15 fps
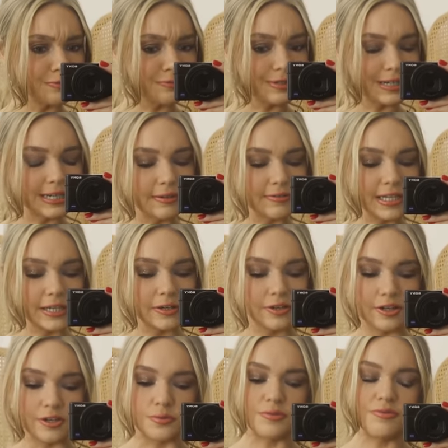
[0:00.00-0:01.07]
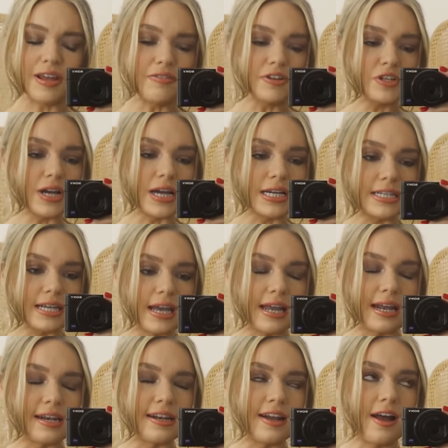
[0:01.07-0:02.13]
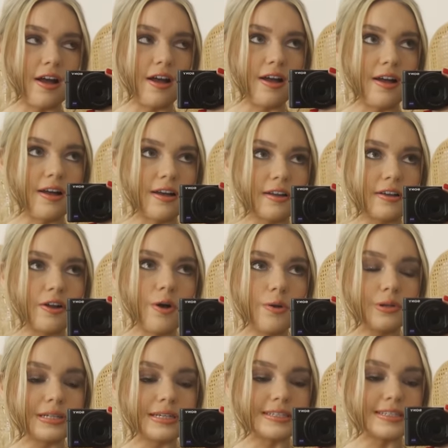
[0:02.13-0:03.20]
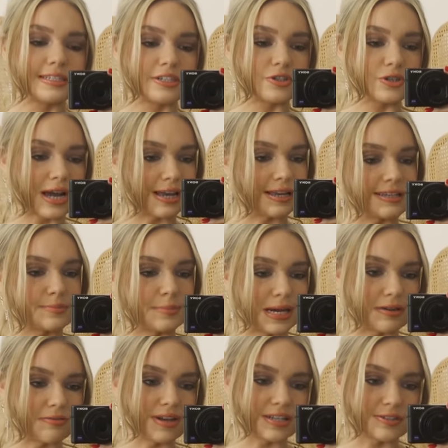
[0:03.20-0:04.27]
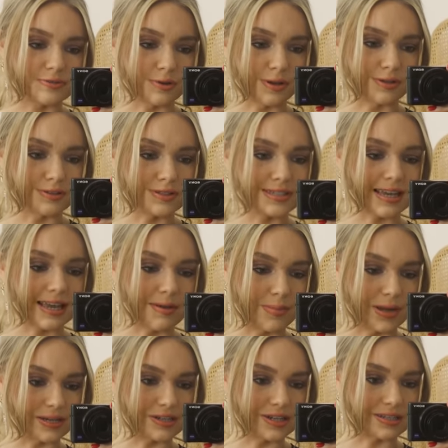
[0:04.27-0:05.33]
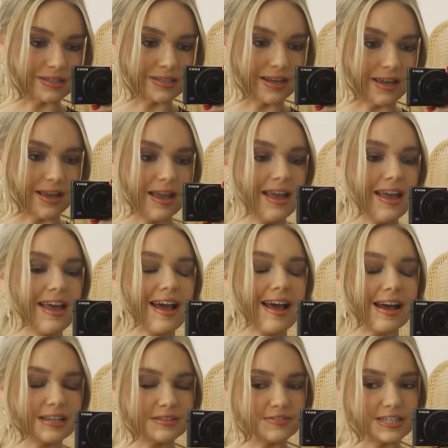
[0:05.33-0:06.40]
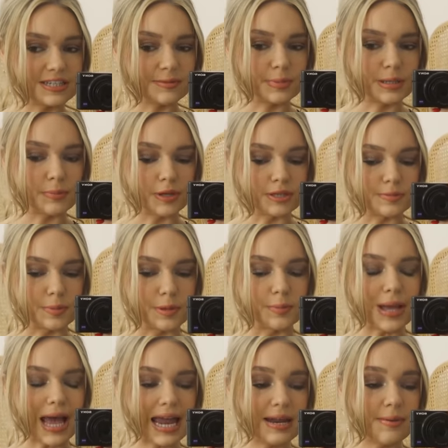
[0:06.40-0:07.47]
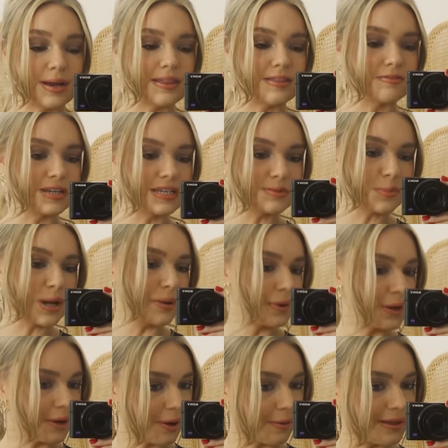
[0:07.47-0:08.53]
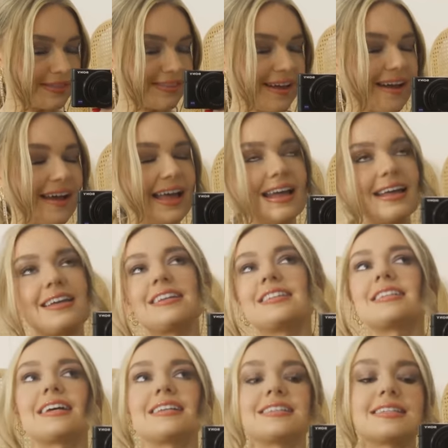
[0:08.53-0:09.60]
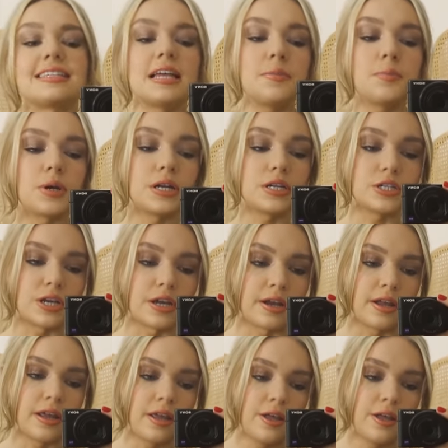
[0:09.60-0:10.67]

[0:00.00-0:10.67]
really, really good. We've never tried it, and our goal is to try as many restaurants in Manchester as feasibly possible. But anyway, the reason why we're going there is as a celebration